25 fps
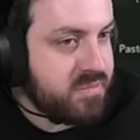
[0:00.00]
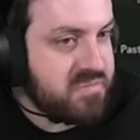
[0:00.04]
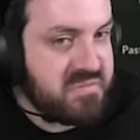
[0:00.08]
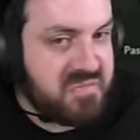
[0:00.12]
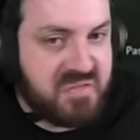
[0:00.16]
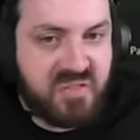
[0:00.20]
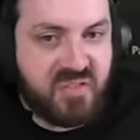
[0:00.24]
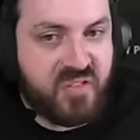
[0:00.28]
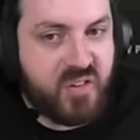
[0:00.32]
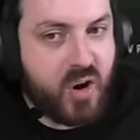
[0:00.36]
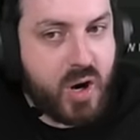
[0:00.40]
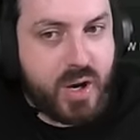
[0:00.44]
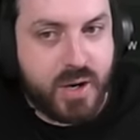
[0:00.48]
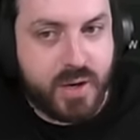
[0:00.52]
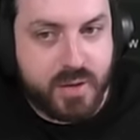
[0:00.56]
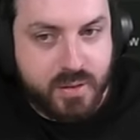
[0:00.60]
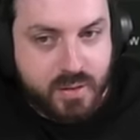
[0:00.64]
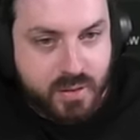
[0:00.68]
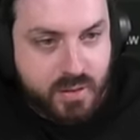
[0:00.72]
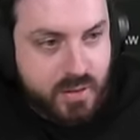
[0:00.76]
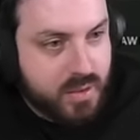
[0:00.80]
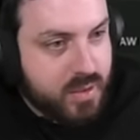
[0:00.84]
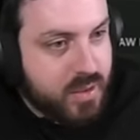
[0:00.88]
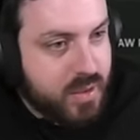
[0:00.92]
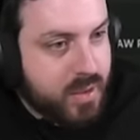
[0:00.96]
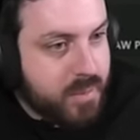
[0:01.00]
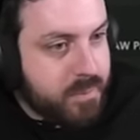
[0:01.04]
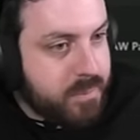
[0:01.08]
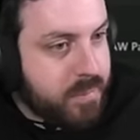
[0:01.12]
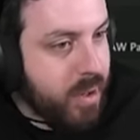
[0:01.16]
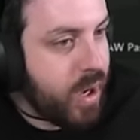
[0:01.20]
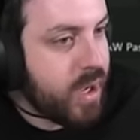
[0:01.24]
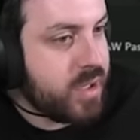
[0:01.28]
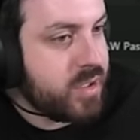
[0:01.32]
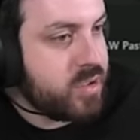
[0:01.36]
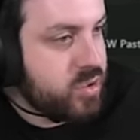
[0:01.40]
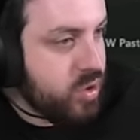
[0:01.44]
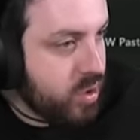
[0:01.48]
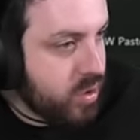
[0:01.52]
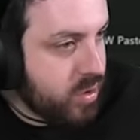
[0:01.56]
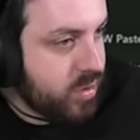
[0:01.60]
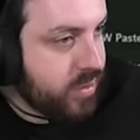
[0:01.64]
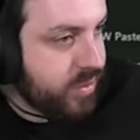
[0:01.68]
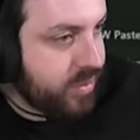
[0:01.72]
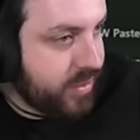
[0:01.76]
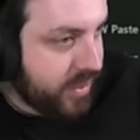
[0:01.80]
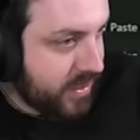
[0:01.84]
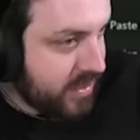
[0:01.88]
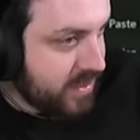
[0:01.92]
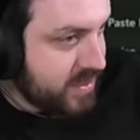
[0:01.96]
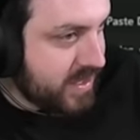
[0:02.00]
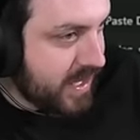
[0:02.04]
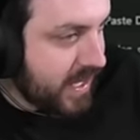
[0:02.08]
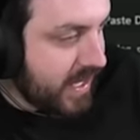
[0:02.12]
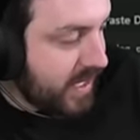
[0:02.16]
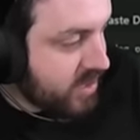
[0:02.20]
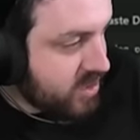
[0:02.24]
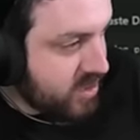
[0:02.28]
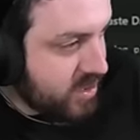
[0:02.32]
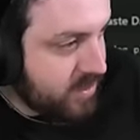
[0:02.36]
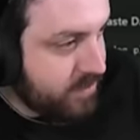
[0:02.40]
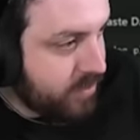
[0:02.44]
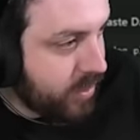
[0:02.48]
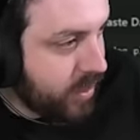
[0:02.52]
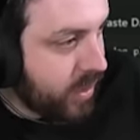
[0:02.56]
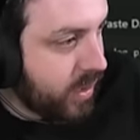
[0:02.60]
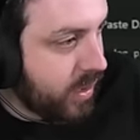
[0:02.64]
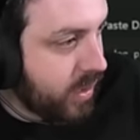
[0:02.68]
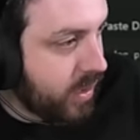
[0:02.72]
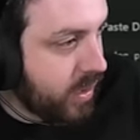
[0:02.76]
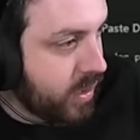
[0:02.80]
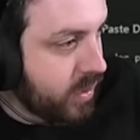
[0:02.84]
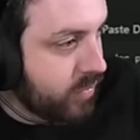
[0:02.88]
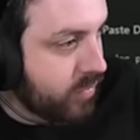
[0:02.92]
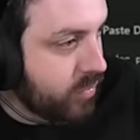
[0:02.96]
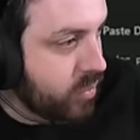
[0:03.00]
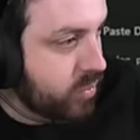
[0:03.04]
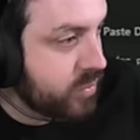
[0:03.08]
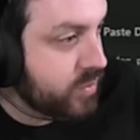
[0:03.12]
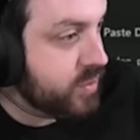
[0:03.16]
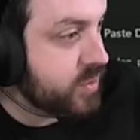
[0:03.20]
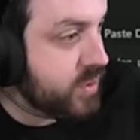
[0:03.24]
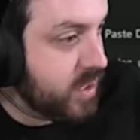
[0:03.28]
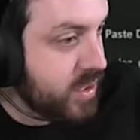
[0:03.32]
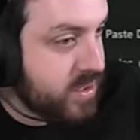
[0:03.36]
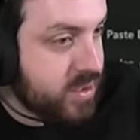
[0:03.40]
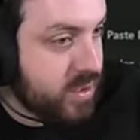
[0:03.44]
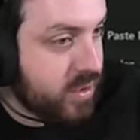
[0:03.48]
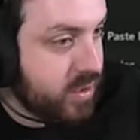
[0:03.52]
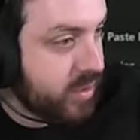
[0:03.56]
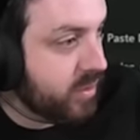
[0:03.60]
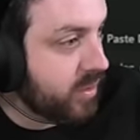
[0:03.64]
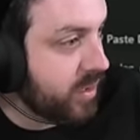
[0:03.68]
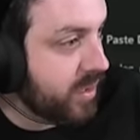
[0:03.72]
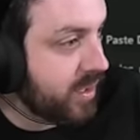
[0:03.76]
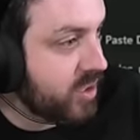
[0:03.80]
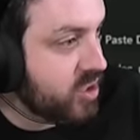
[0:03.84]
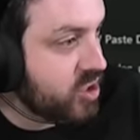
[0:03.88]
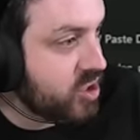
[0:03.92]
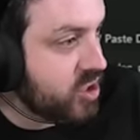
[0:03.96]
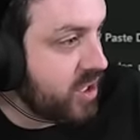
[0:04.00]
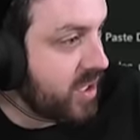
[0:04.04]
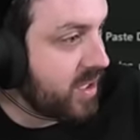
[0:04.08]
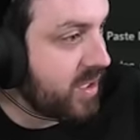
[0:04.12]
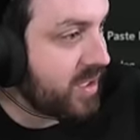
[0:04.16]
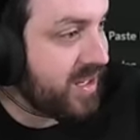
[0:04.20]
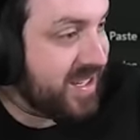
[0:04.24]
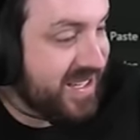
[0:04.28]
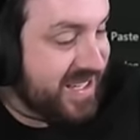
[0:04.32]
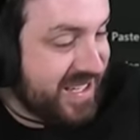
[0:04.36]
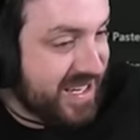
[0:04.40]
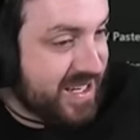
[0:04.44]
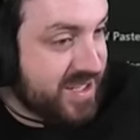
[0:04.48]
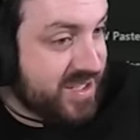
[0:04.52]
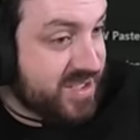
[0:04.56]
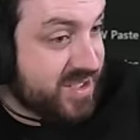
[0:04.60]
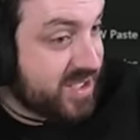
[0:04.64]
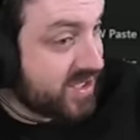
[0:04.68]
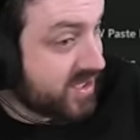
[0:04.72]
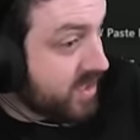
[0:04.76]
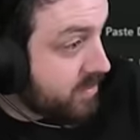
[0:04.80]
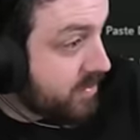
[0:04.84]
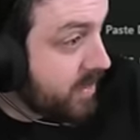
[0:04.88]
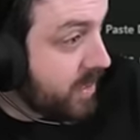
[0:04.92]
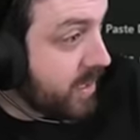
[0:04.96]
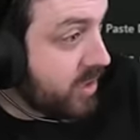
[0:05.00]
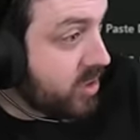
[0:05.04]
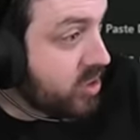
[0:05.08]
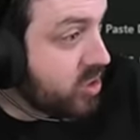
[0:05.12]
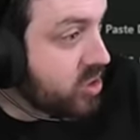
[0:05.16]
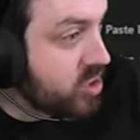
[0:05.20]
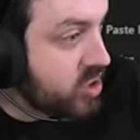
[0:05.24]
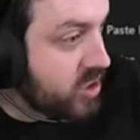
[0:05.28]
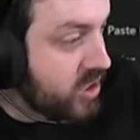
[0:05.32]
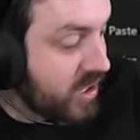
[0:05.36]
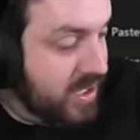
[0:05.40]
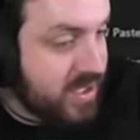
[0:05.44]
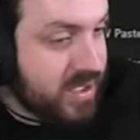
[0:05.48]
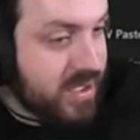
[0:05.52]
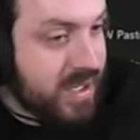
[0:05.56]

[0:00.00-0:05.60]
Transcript: Fine. But I don't think it's actually breaking any rules. Does it look like shit? Yes. Does it make you shit?